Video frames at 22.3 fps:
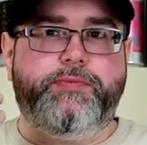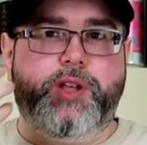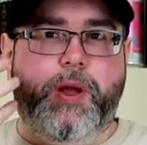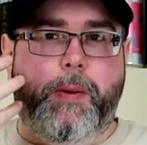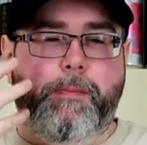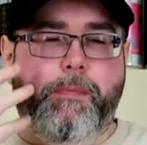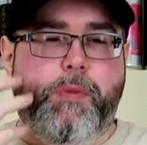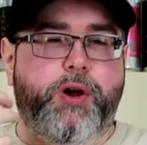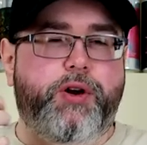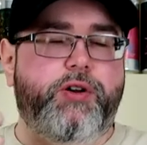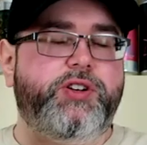
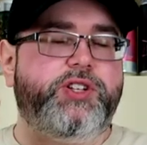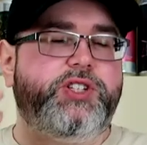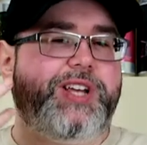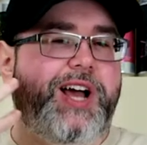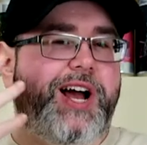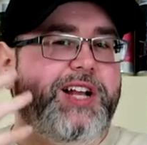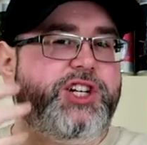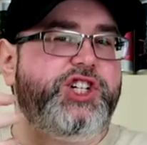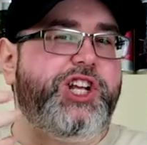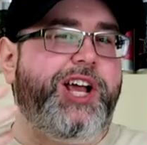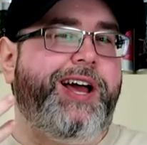
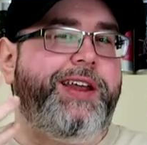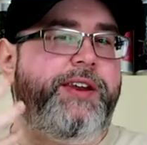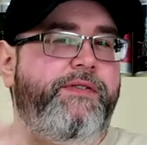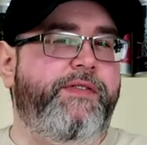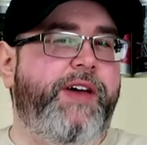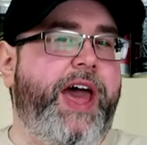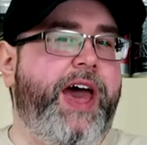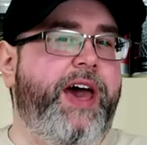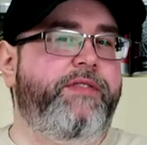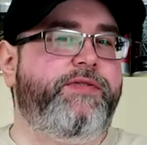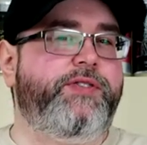butterscotch kind of
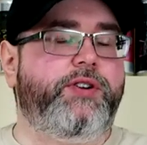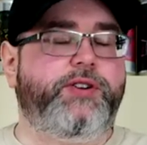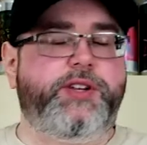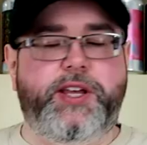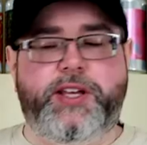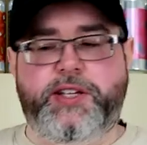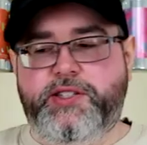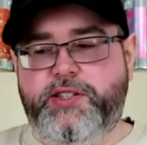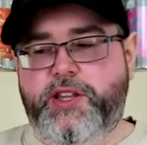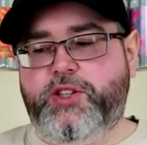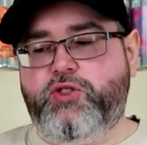
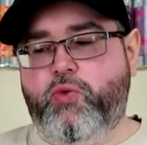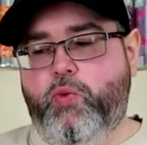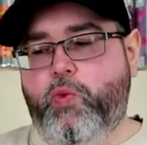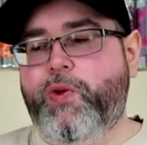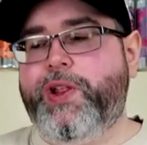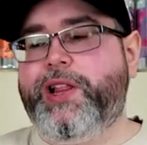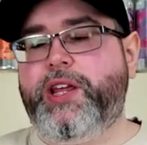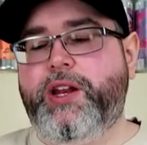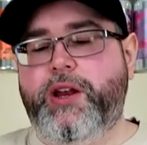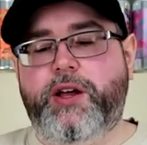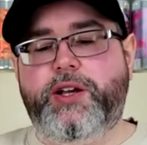aftertaste. That's
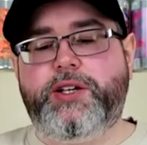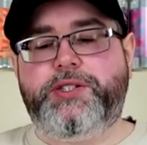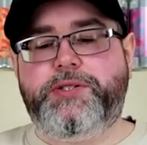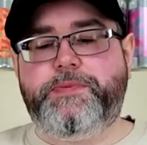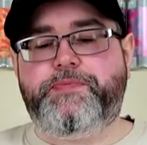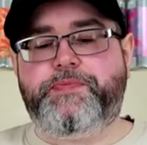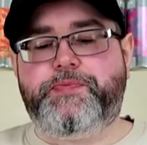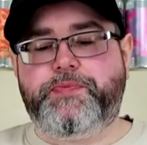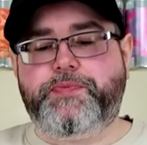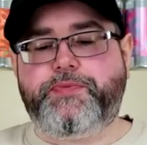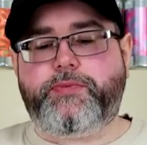really nice.
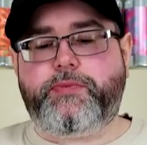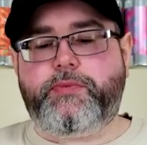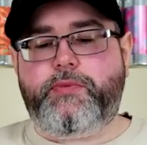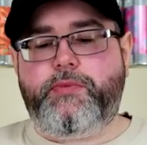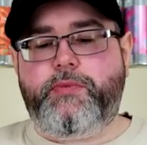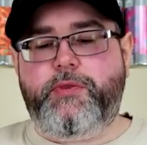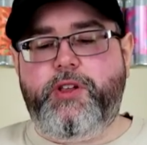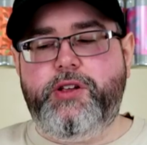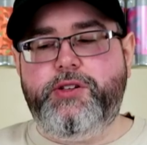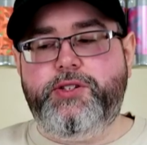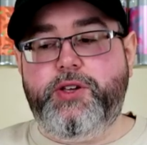
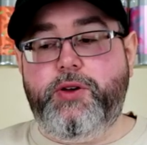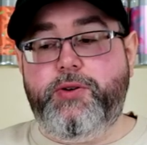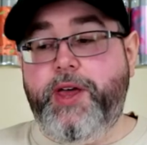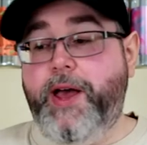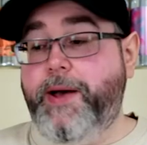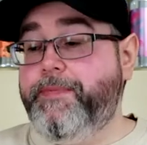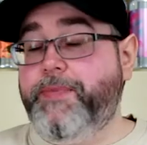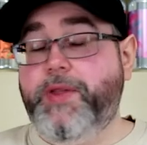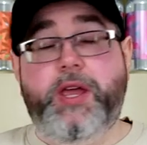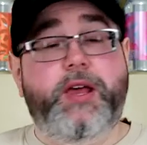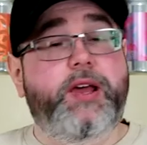So
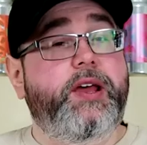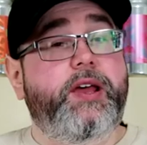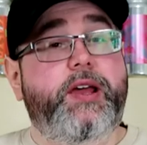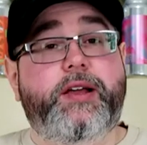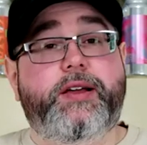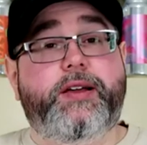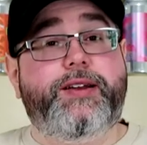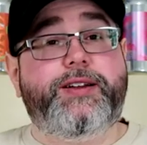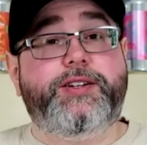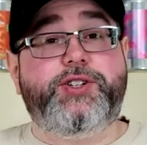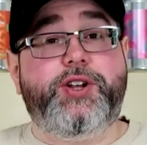yeah,
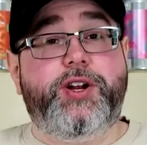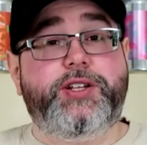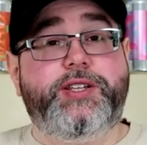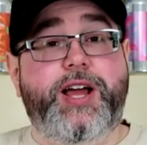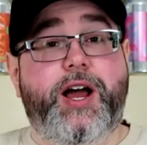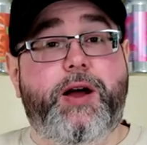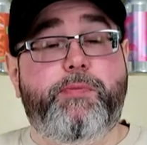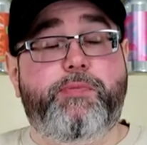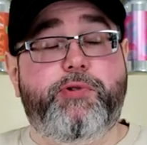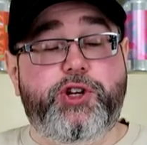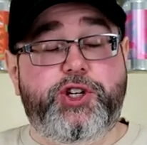gonna shut it
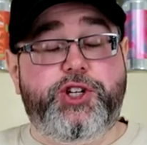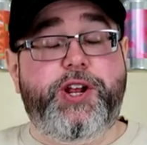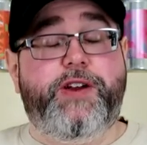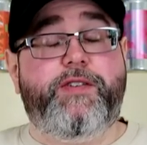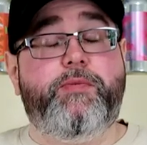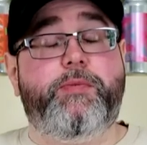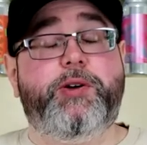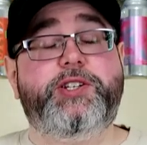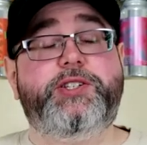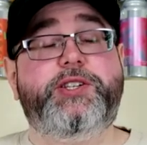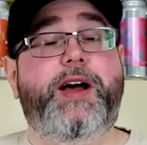down. Appreciate
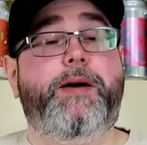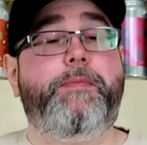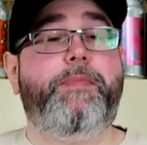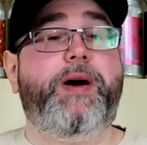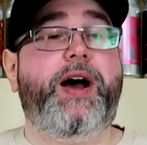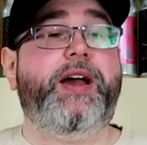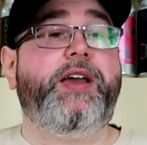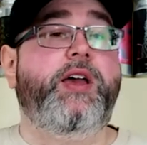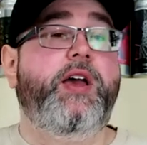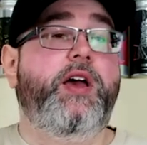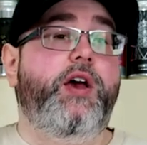everybody stopping
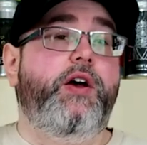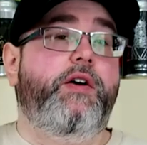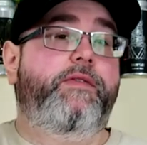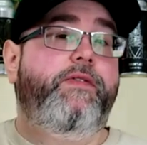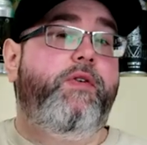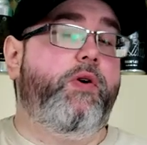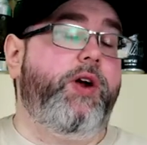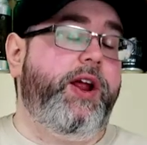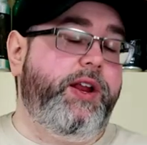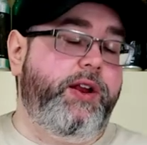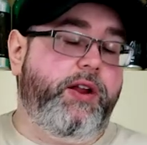by
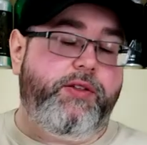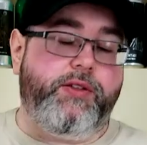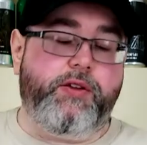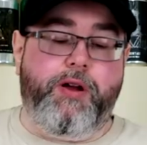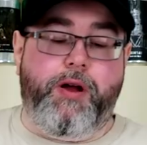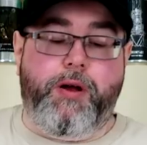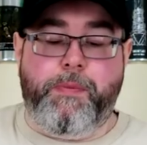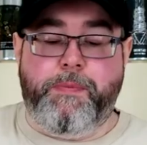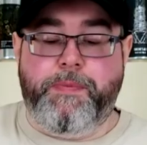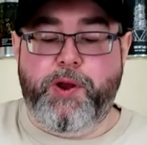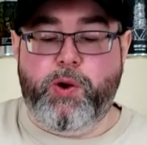for another
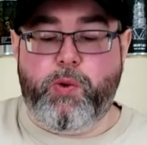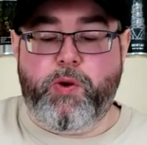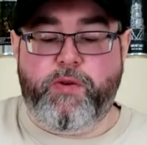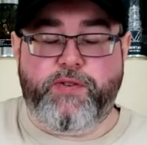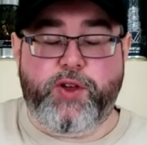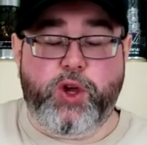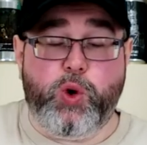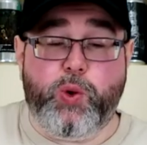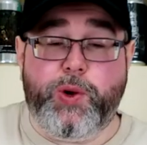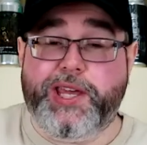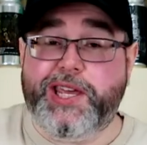a uh, beer
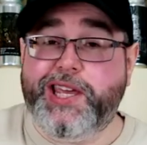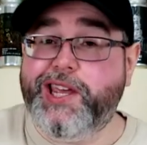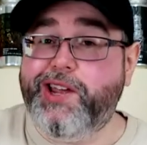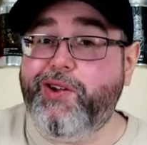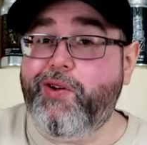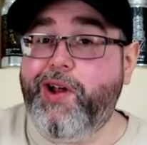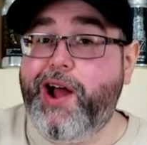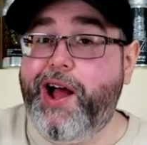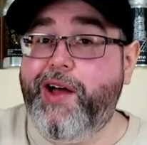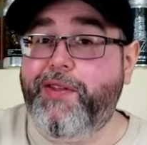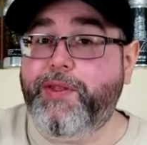review
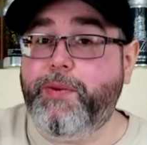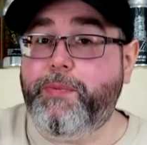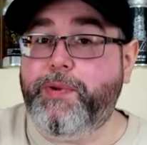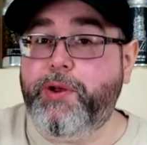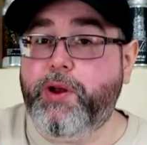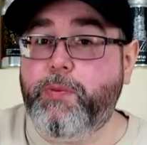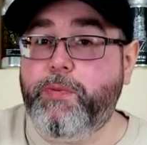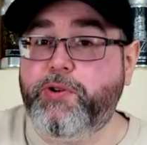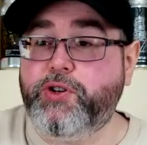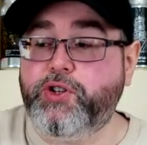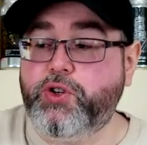here on the
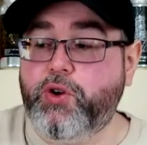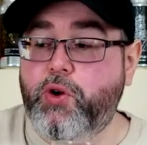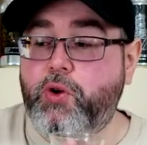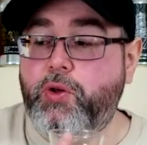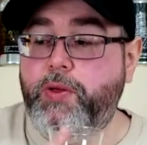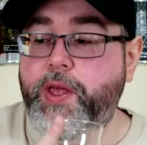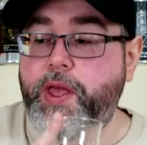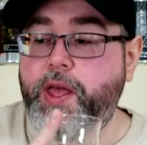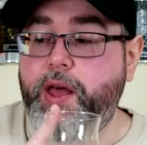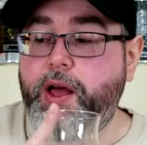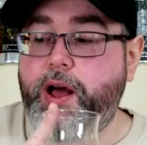Beer
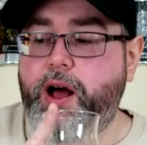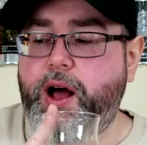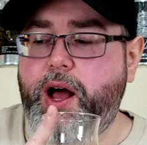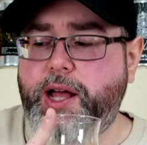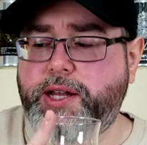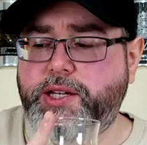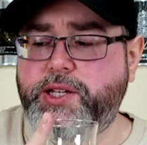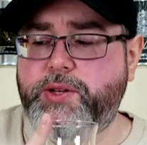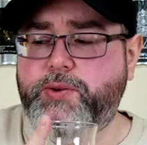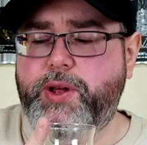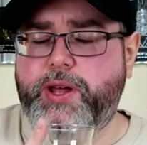PaTroll. Uh, I
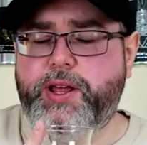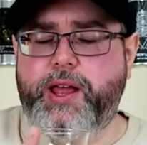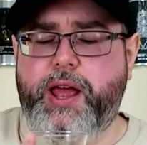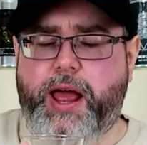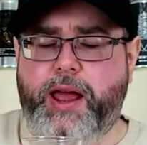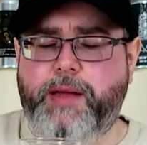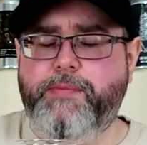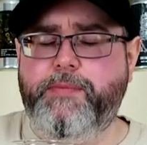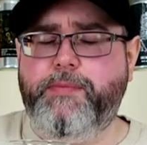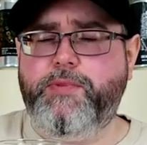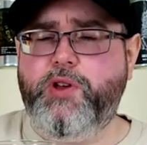did,
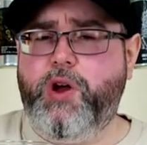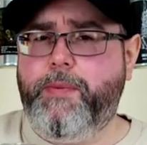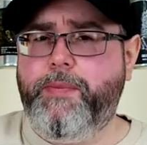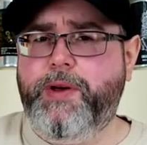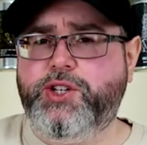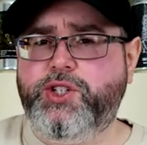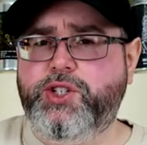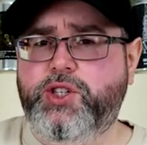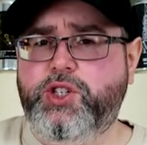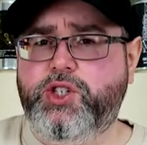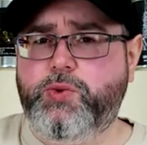I you know, I
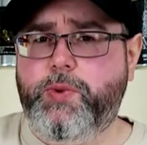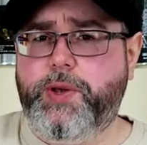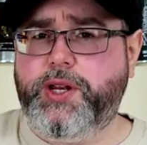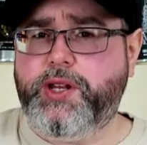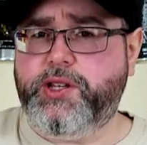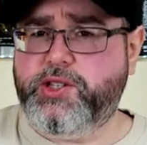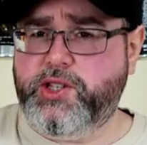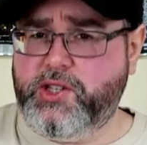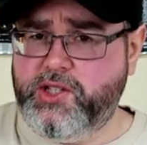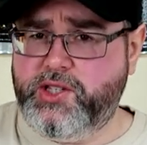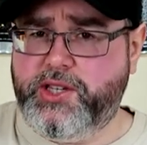mentioned the
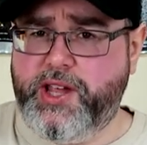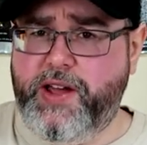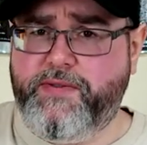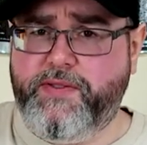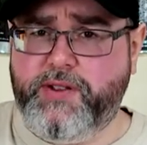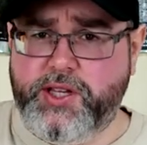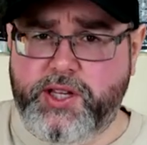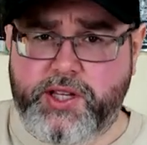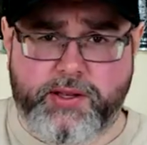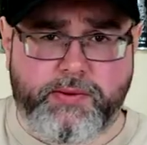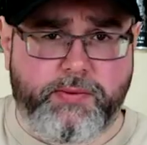sweetness. This is
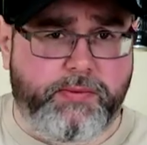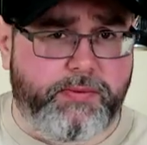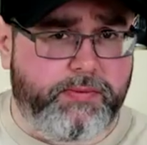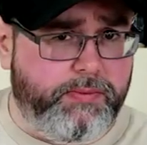definitely